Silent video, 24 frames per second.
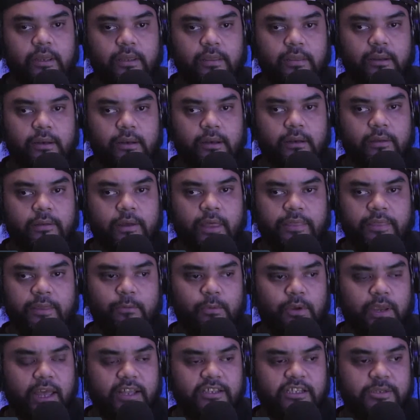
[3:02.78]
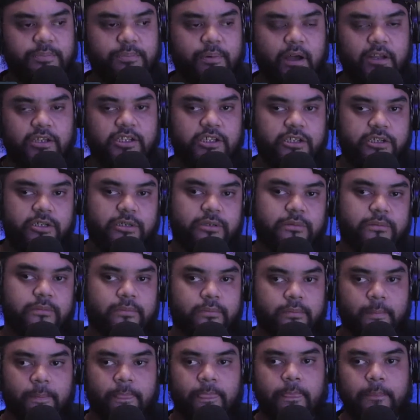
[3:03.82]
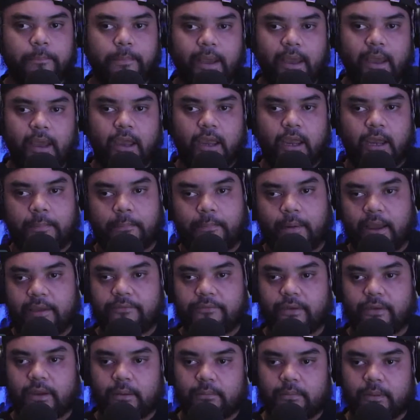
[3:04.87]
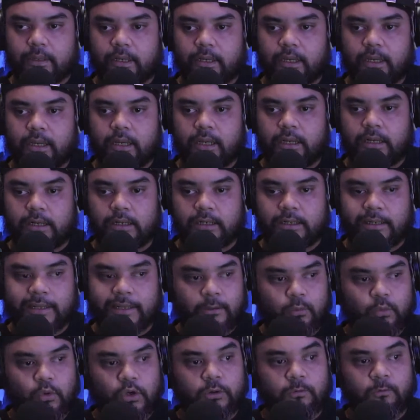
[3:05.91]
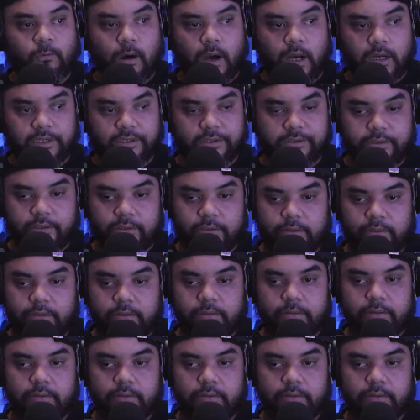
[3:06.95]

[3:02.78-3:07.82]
then I think we got sponsored by a Khmer family in Linwood, Washington.